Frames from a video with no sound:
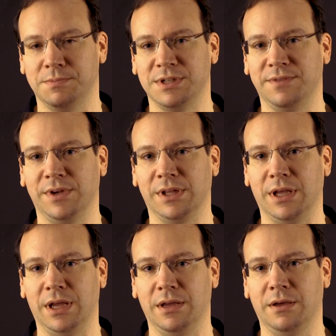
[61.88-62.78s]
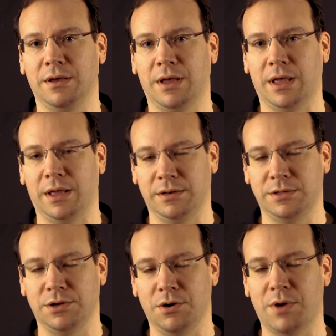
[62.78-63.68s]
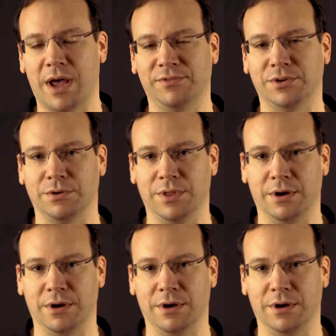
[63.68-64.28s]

specifically uh, to go after